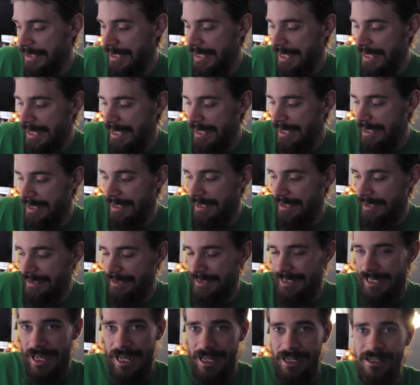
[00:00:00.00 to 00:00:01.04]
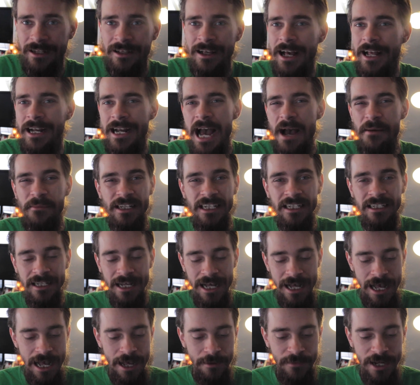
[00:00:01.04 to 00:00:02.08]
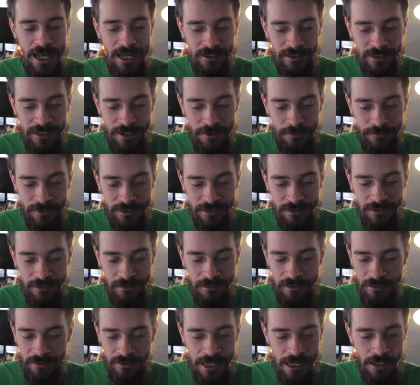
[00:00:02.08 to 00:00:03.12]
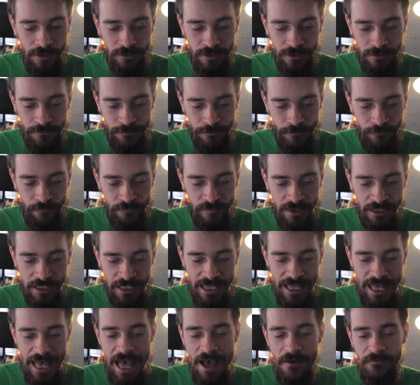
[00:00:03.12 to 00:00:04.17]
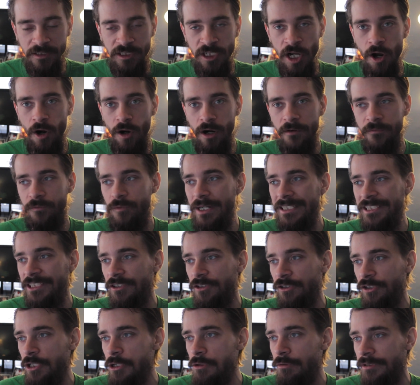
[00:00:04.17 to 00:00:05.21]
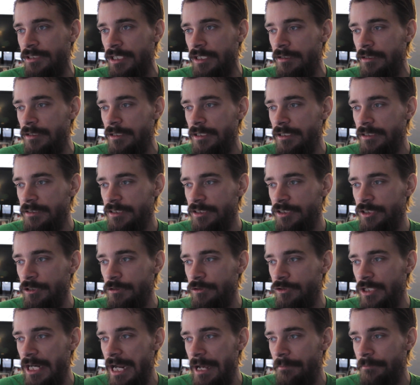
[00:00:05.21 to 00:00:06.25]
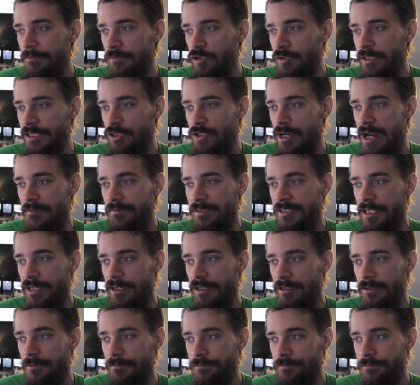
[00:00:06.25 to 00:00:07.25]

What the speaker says: Yeah, not me. I'm not, dude, hell no. Avatar of Resolute. It's a 2-drop creature avatar.